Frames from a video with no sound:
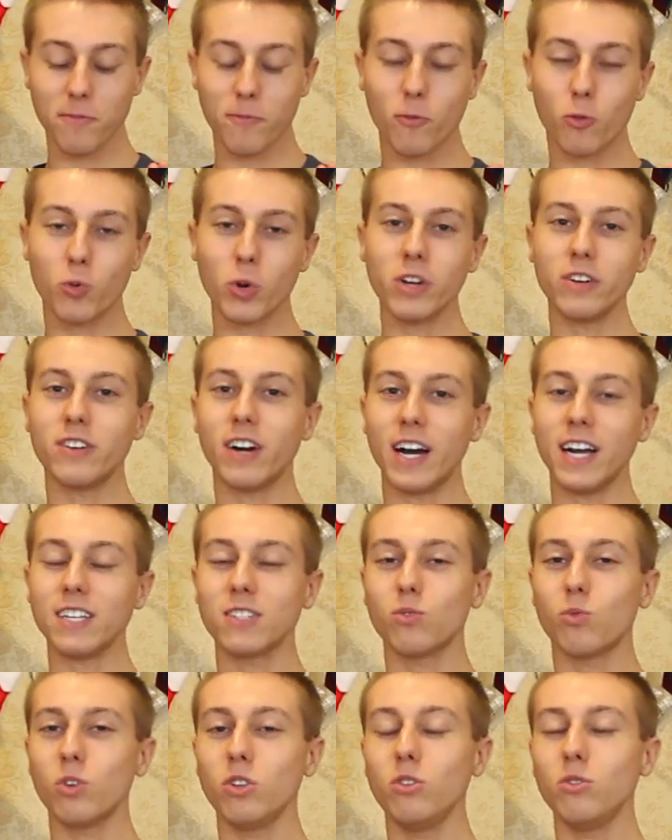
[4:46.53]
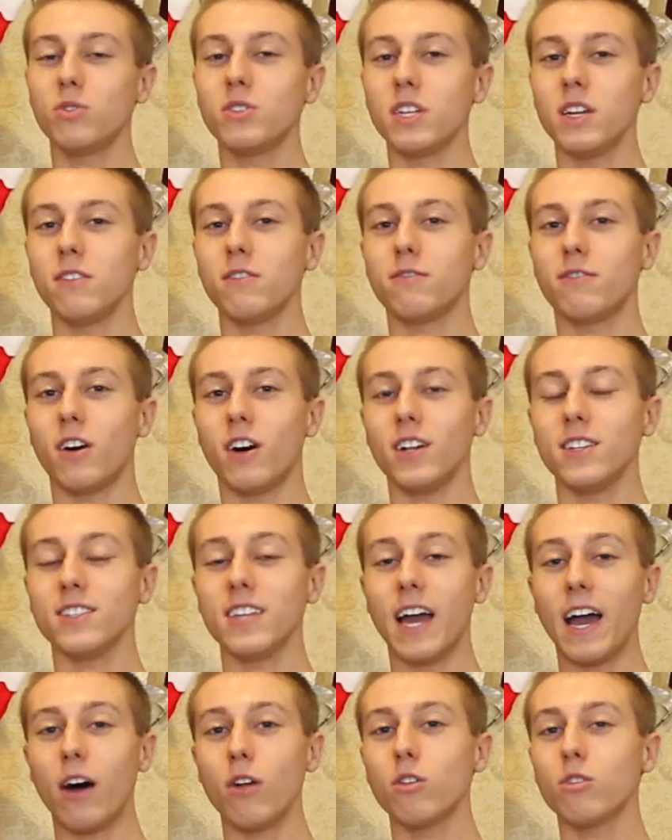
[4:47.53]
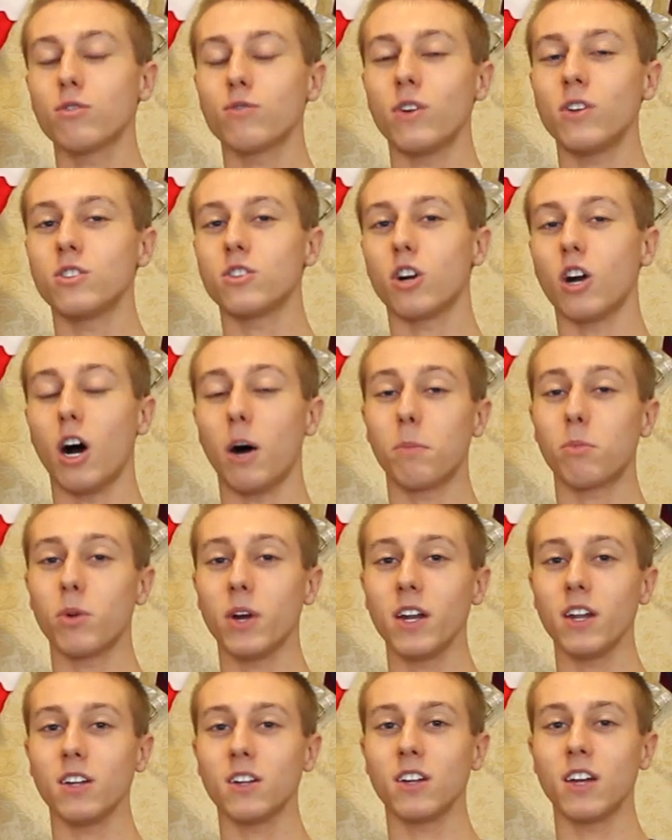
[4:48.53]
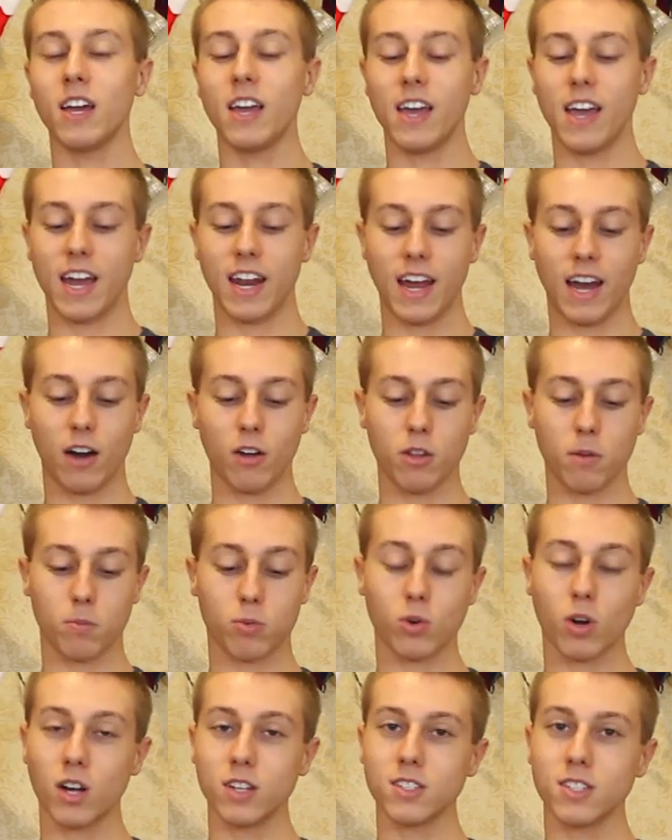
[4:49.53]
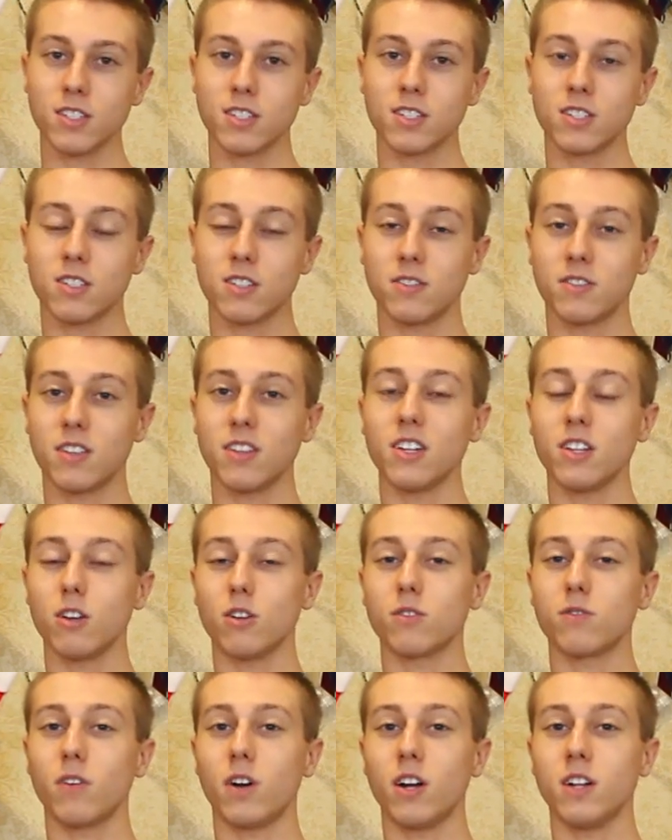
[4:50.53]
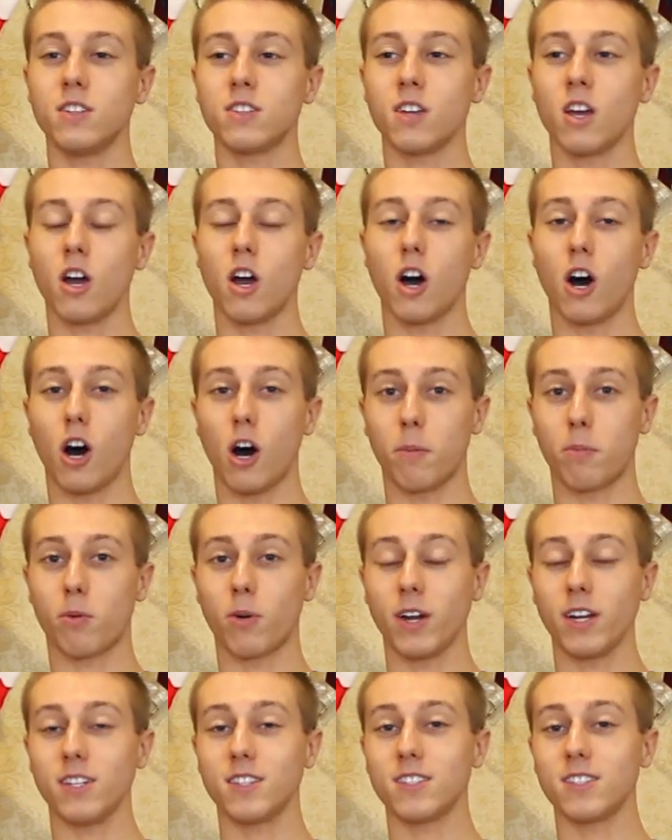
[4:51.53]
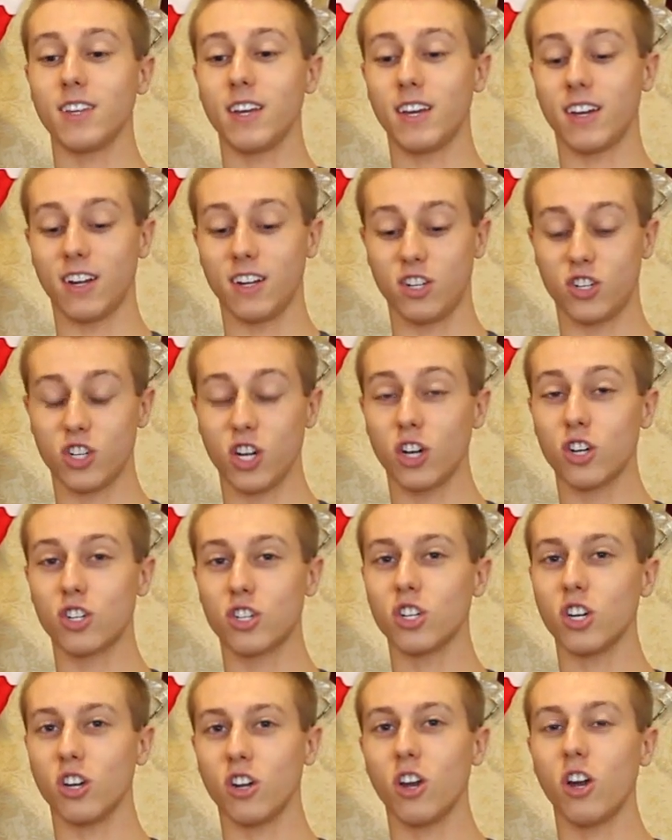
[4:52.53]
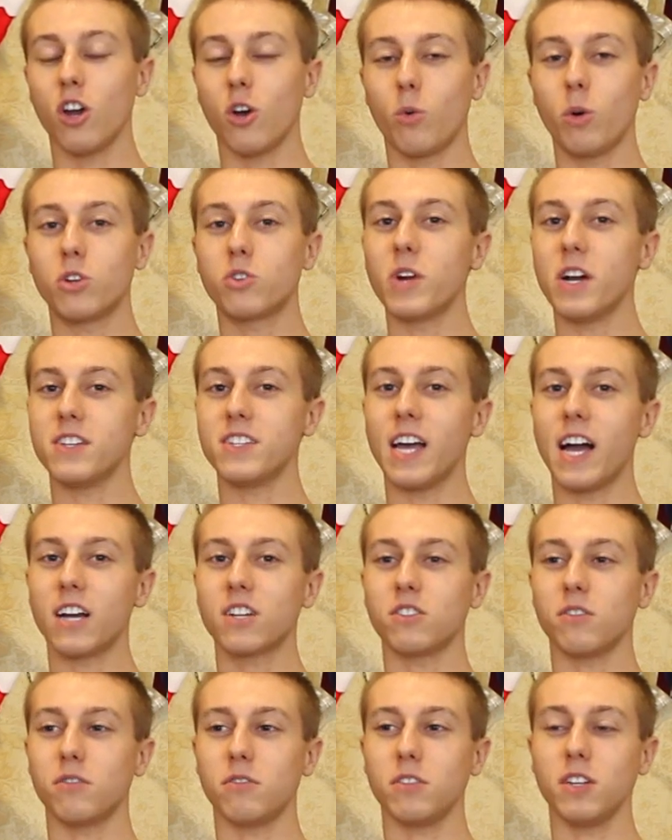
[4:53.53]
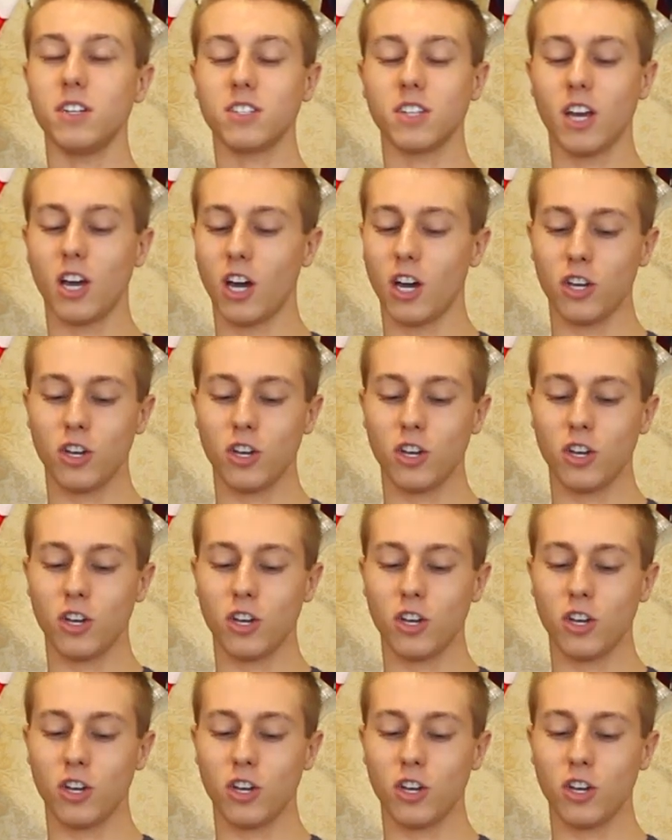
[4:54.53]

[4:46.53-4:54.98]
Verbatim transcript: realize when you send funds how those funds are operated and how the processes of sending those funds operates in conjunction with transaction fees.